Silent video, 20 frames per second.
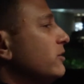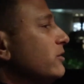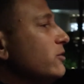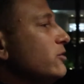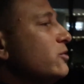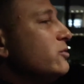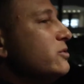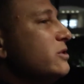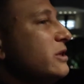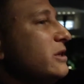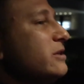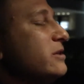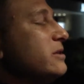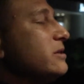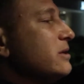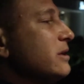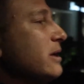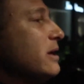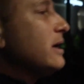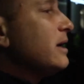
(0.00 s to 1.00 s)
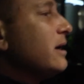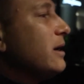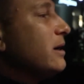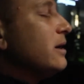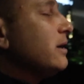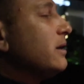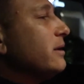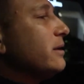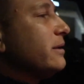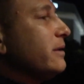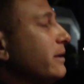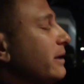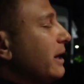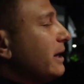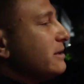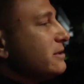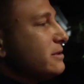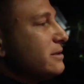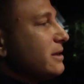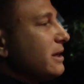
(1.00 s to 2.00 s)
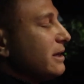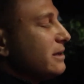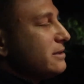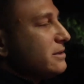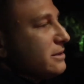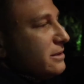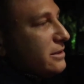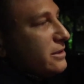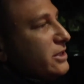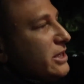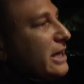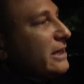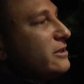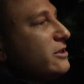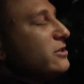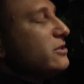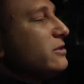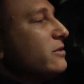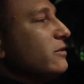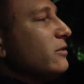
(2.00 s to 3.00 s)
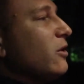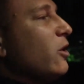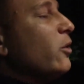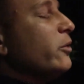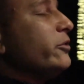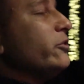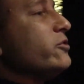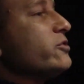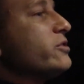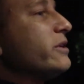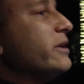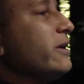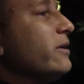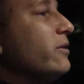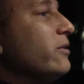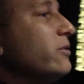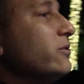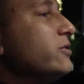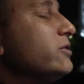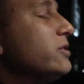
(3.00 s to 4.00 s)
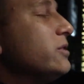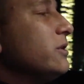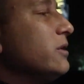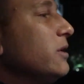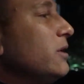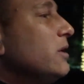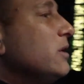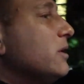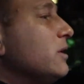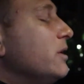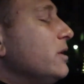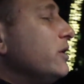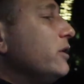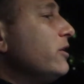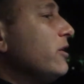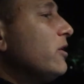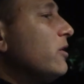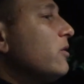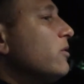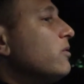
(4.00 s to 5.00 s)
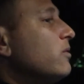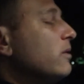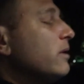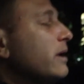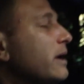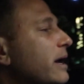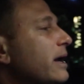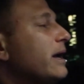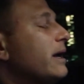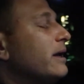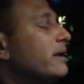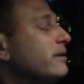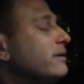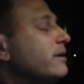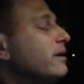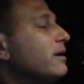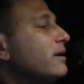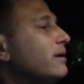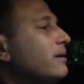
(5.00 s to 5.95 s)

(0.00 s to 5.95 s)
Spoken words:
Use these as chances to hone your skills, you know, and